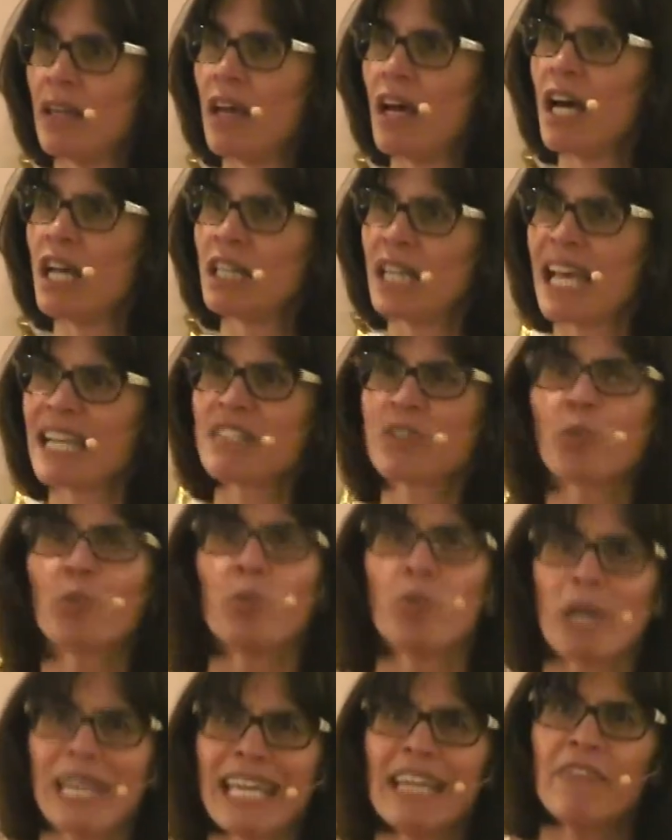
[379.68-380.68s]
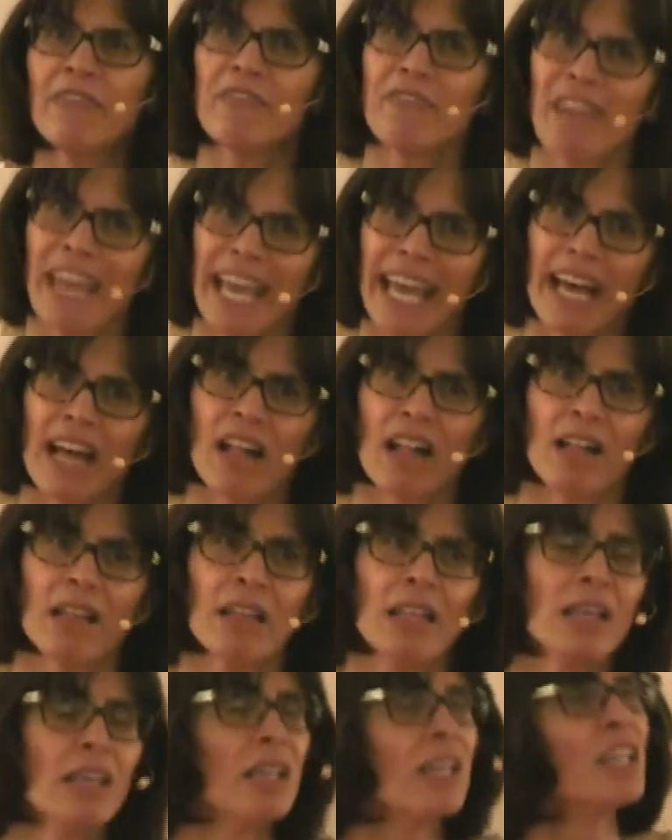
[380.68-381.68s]
unless we
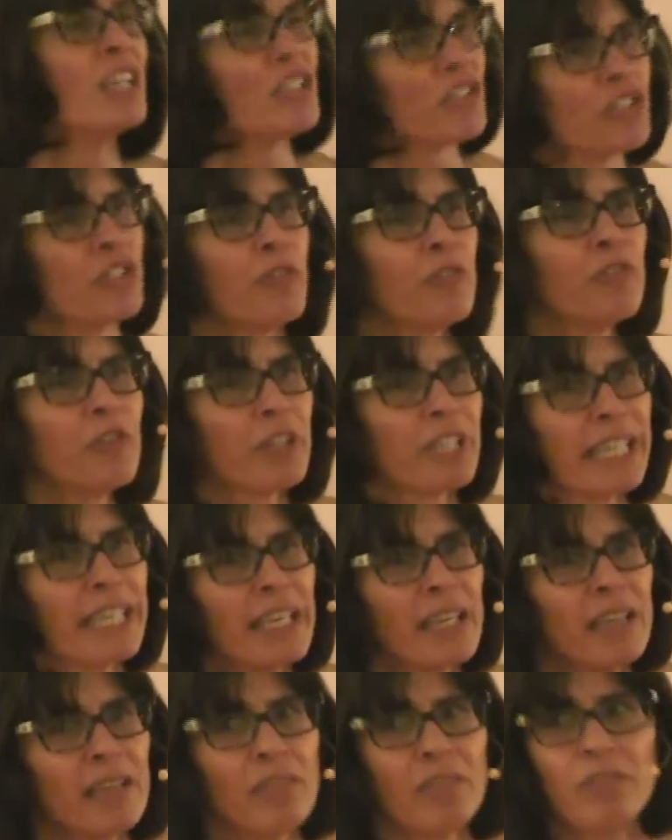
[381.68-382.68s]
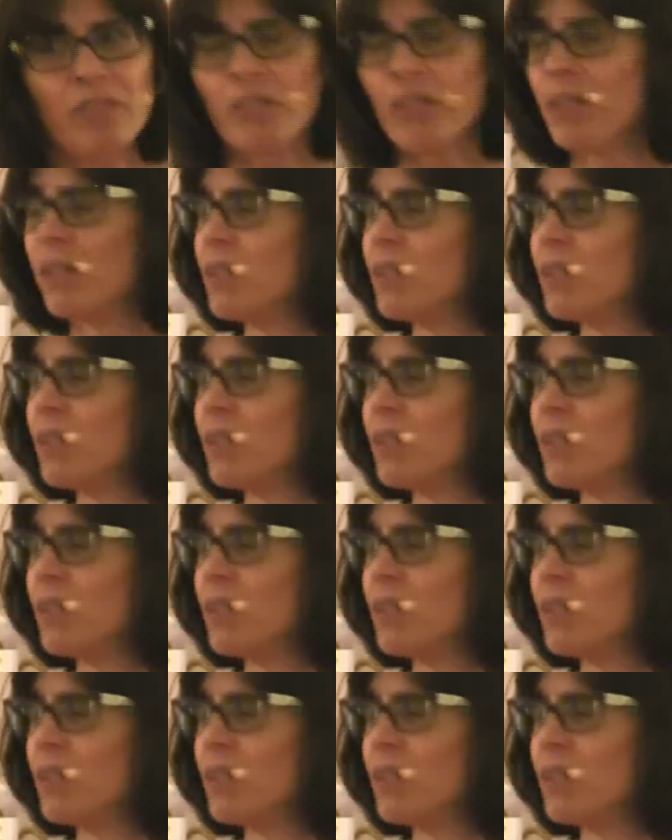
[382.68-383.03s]
fail to forgive.